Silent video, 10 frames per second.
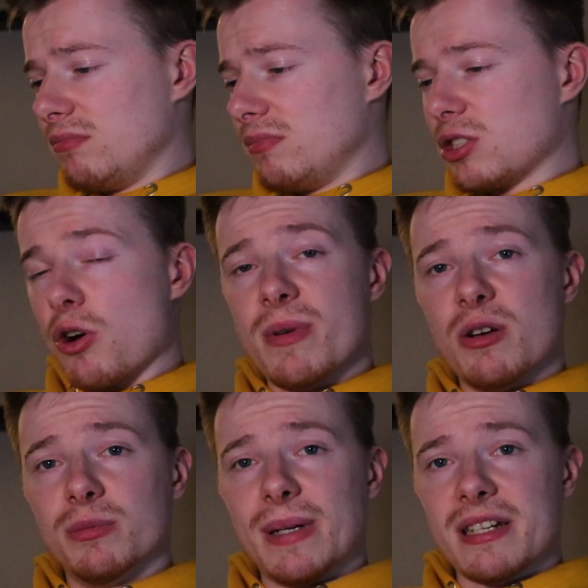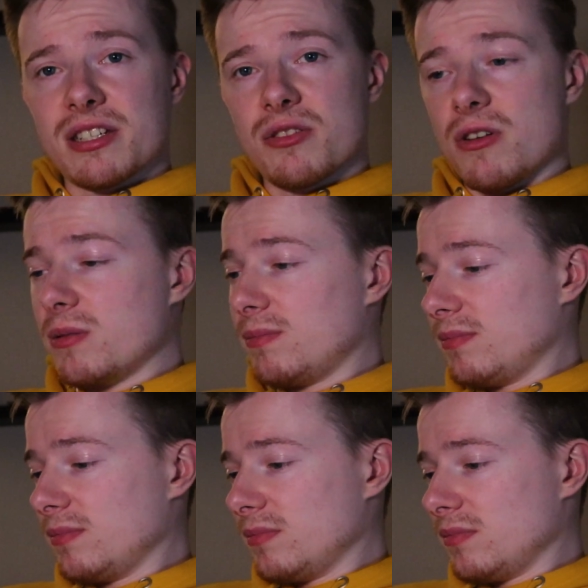it's got to be Old Bannister.
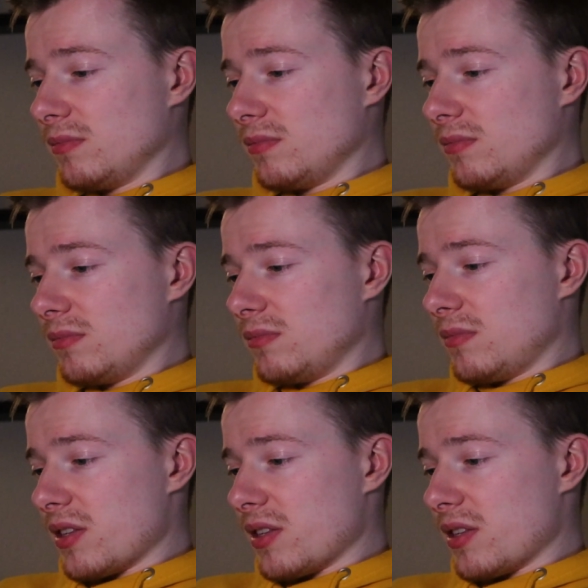I